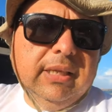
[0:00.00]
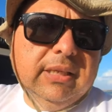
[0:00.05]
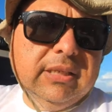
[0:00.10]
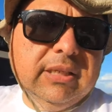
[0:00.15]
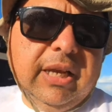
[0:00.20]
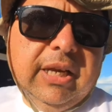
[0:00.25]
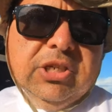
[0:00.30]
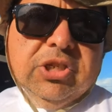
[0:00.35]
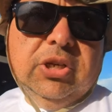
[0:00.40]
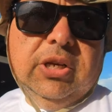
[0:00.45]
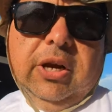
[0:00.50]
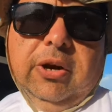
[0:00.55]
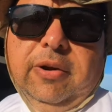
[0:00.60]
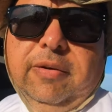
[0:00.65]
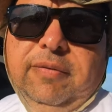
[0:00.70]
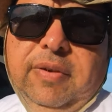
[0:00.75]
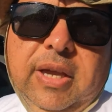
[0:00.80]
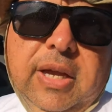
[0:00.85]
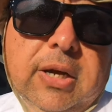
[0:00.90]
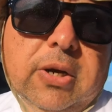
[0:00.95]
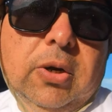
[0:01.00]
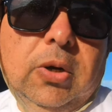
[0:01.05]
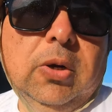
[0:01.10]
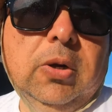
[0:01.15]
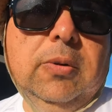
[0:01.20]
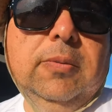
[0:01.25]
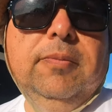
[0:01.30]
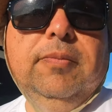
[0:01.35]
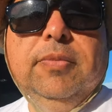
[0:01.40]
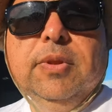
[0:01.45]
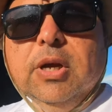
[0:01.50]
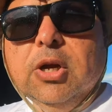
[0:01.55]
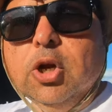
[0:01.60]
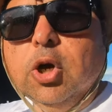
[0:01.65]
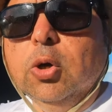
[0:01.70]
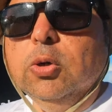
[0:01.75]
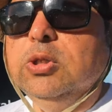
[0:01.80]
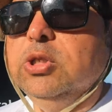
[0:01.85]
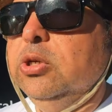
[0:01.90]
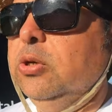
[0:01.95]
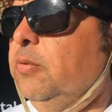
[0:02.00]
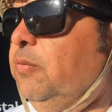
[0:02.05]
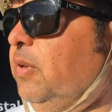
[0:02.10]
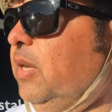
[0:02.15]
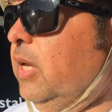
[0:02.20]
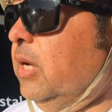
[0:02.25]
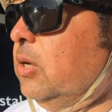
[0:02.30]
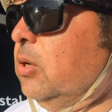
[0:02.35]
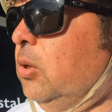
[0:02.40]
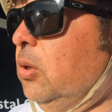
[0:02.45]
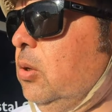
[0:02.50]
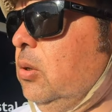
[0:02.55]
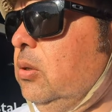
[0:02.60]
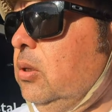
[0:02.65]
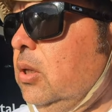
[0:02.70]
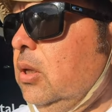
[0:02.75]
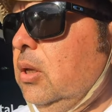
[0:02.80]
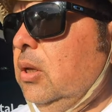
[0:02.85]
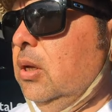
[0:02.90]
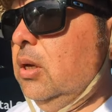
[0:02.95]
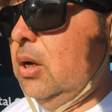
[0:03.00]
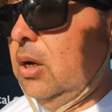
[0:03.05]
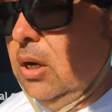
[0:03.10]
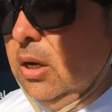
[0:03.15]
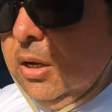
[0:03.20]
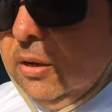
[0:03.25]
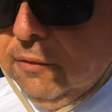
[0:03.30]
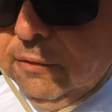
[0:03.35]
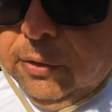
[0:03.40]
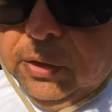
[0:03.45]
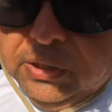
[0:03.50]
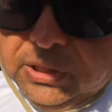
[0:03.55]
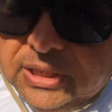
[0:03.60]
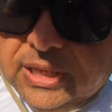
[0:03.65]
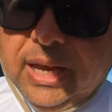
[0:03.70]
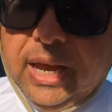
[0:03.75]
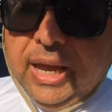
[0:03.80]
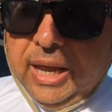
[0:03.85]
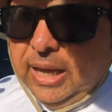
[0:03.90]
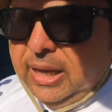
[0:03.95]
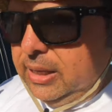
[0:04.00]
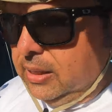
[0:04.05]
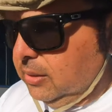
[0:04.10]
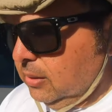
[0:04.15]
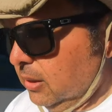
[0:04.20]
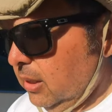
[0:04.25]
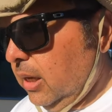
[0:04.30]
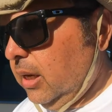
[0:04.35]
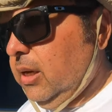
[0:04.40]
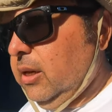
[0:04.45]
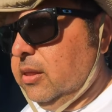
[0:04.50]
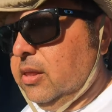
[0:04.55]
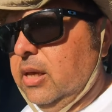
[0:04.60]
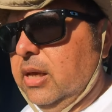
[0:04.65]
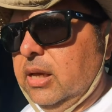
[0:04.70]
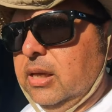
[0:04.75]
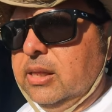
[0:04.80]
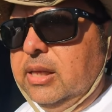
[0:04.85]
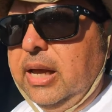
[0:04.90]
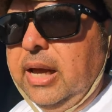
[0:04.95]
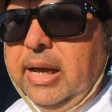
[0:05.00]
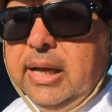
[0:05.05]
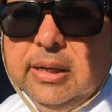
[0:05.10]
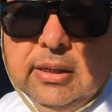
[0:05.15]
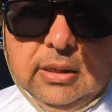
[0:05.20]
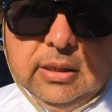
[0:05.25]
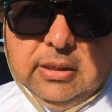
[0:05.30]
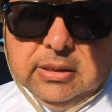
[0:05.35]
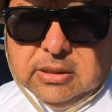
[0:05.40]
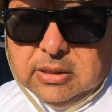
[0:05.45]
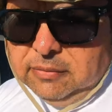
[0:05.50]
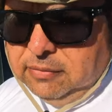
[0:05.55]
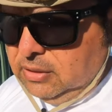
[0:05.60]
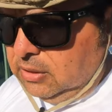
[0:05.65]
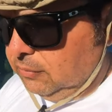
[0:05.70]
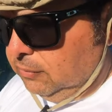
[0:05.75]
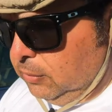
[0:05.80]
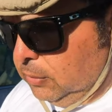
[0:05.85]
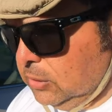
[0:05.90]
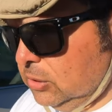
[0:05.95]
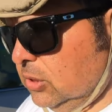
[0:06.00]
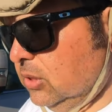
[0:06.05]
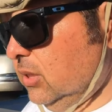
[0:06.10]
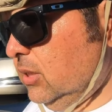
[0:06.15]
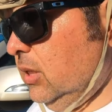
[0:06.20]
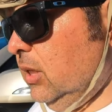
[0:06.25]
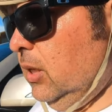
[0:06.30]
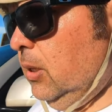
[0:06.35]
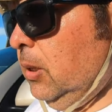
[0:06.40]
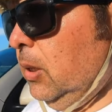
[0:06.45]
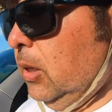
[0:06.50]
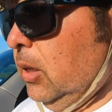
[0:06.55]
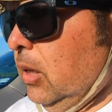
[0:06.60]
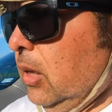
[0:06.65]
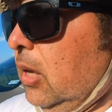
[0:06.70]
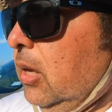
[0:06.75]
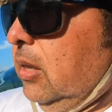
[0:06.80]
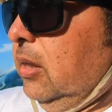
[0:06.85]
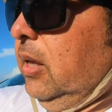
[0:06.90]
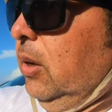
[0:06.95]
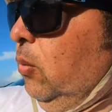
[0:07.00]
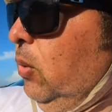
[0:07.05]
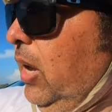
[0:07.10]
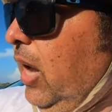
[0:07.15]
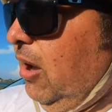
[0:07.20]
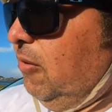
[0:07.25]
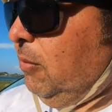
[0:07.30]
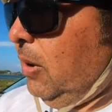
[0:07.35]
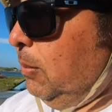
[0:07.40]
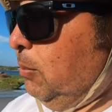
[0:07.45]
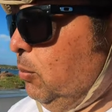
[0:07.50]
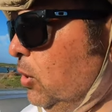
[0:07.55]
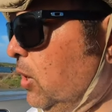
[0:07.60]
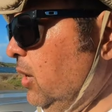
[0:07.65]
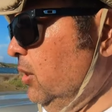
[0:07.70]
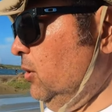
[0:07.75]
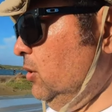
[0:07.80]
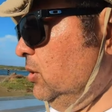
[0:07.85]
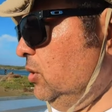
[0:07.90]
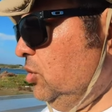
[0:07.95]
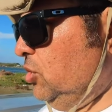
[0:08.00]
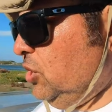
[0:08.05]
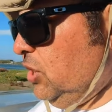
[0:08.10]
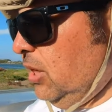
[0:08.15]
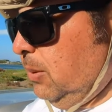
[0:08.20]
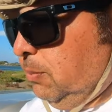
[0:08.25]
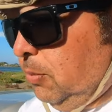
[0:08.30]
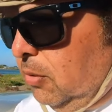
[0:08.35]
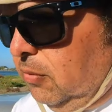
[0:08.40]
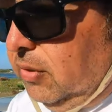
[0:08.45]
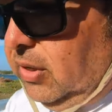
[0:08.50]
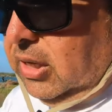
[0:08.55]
the stationary vehicle, the go-to vehicle, uh, first aid, anything that is of an emergency. And then we have my brother's Jeep over